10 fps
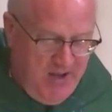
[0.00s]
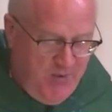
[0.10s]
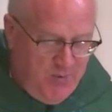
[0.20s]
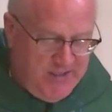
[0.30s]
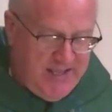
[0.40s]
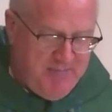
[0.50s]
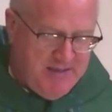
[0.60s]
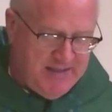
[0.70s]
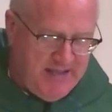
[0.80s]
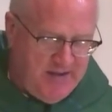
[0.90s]
Well,
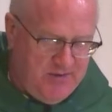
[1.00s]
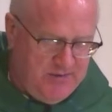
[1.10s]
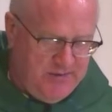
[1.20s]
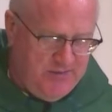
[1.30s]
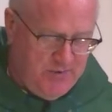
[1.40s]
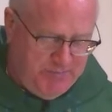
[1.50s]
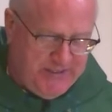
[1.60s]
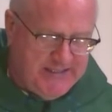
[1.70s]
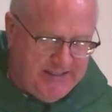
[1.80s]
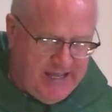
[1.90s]

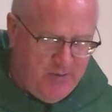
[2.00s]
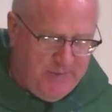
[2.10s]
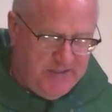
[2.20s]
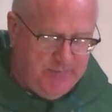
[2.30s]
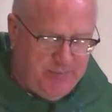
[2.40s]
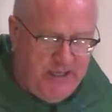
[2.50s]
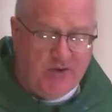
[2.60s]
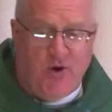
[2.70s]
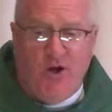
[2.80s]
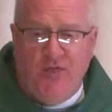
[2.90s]
please allow me to break
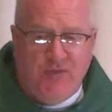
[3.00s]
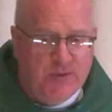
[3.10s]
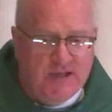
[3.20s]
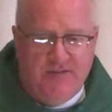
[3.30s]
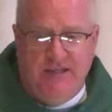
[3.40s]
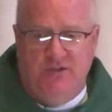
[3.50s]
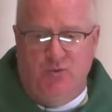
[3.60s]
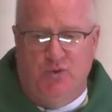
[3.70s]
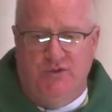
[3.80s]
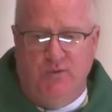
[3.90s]
all 3 of these
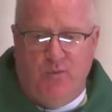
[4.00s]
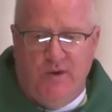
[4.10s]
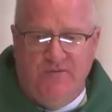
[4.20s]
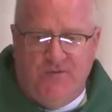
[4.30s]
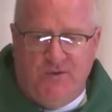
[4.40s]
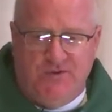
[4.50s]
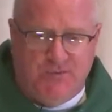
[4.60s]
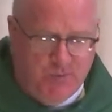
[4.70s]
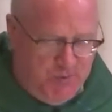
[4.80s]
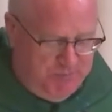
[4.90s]
rules with one full
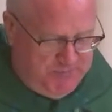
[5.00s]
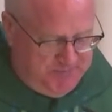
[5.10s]
swoop.